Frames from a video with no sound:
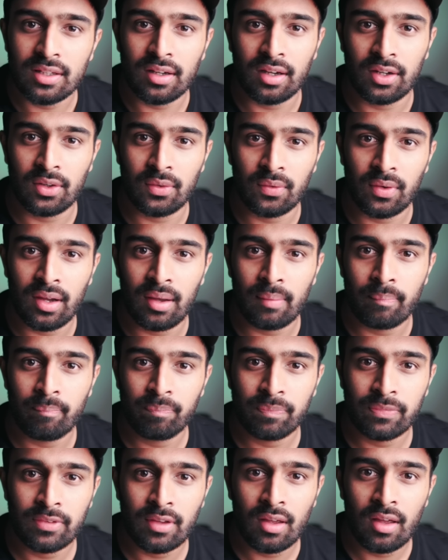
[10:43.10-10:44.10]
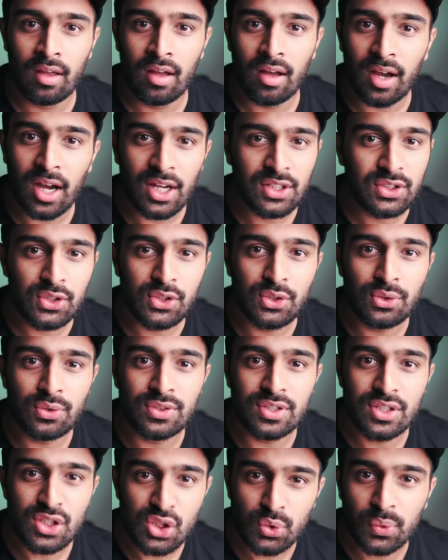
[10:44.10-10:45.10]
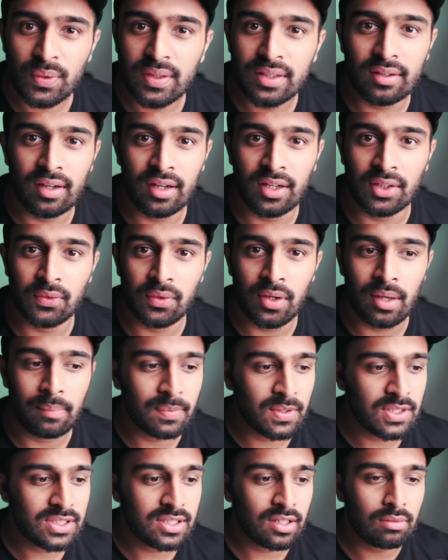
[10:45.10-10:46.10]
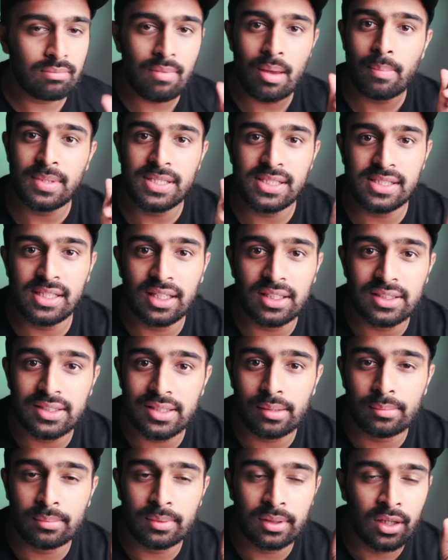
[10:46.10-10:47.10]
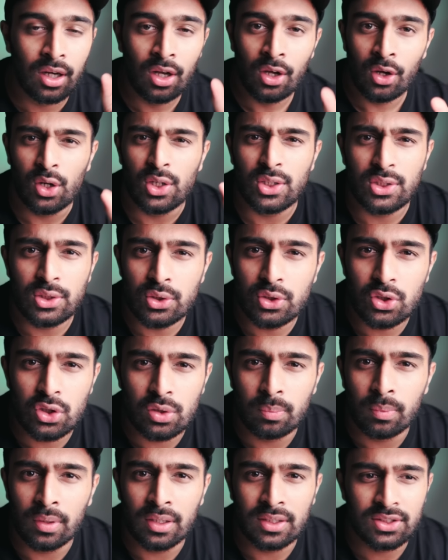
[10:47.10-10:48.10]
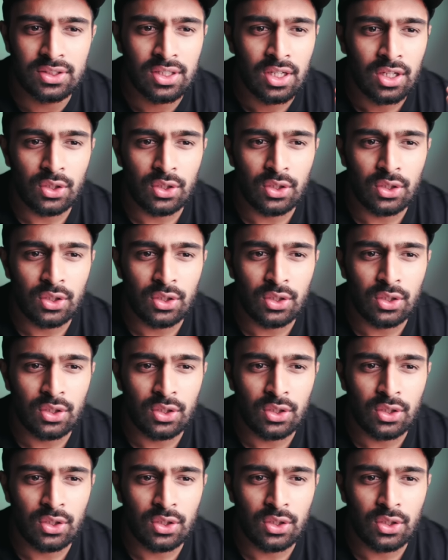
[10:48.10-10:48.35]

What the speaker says: diagram. I should use a tree diagram, because I remember seeing someone on YouTube once